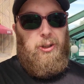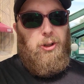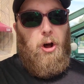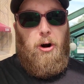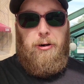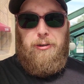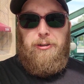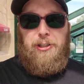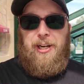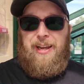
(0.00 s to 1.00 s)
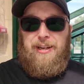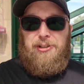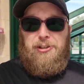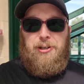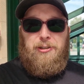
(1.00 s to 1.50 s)

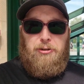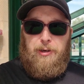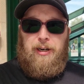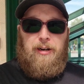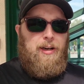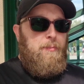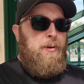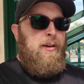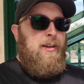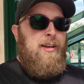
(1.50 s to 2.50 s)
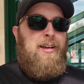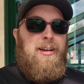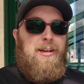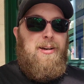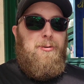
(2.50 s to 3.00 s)
large-ish drink cup.
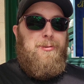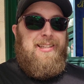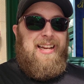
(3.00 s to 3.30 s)
It was like